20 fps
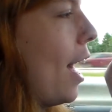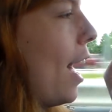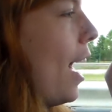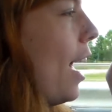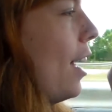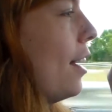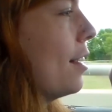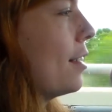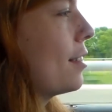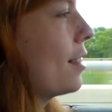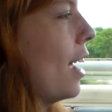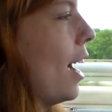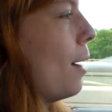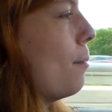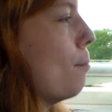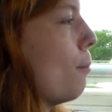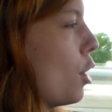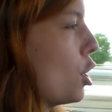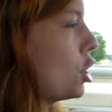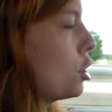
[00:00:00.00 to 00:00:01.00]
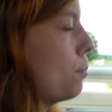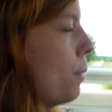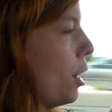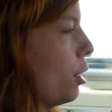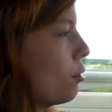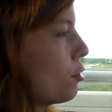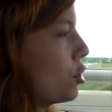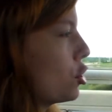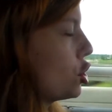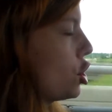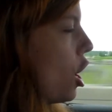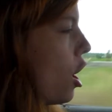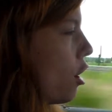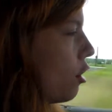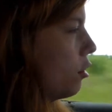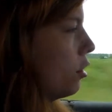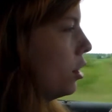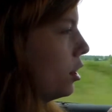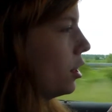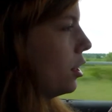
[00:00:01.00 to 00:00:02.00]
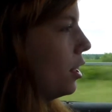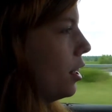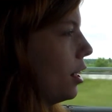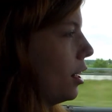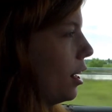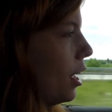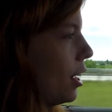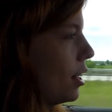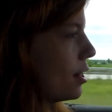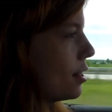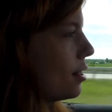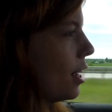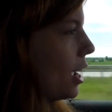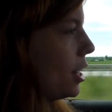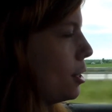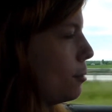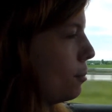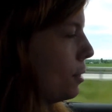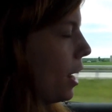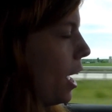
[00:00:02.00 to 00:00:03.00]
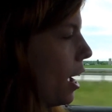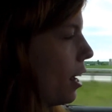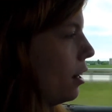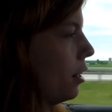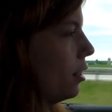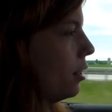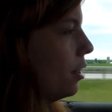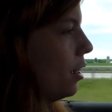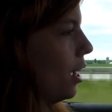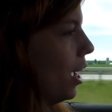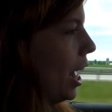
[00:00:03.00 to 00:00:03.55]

and it's got marshmallows and chocolate inside the banana,